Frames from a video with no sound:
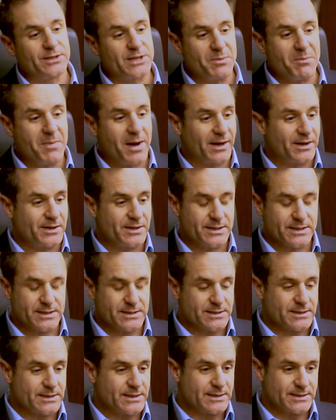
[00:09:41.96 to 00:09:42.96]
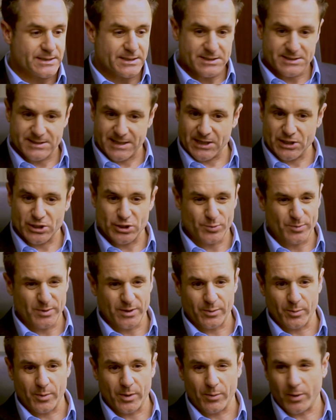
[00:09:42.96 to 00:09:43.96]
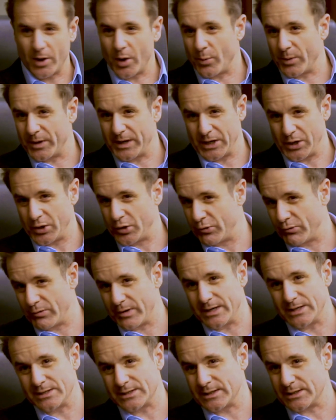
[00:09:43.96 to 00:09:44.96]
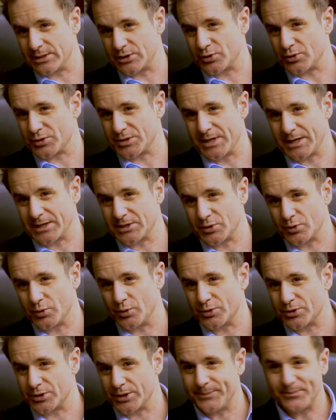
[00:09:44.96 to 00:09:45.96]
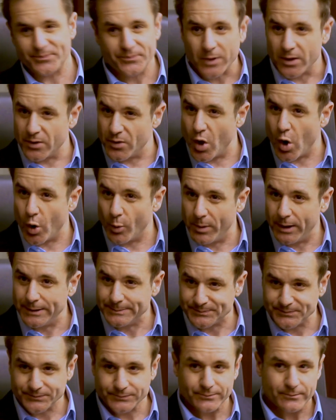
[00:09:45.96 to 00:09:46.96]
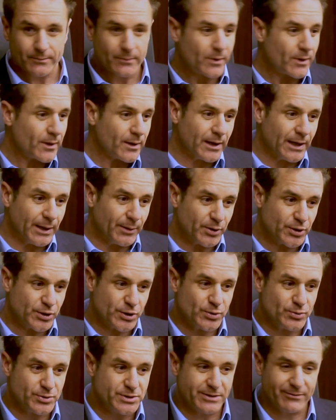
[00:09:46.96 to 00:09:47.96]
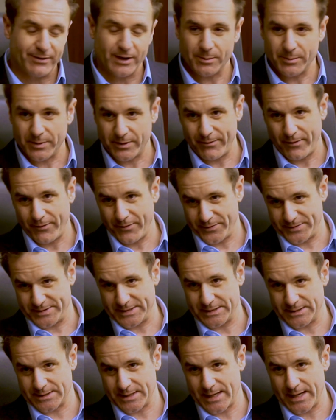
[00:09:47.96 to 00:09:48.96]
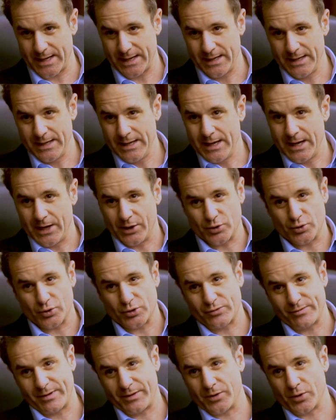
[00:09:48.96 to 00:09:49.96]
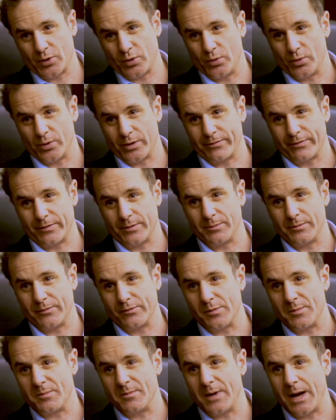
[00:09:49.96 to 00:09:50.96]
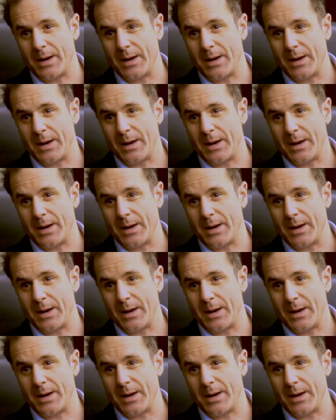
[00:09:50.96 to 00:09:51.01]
Demand is insatiable and will only increase. It's just next door to Noma. huge development offices there, and just around the corner from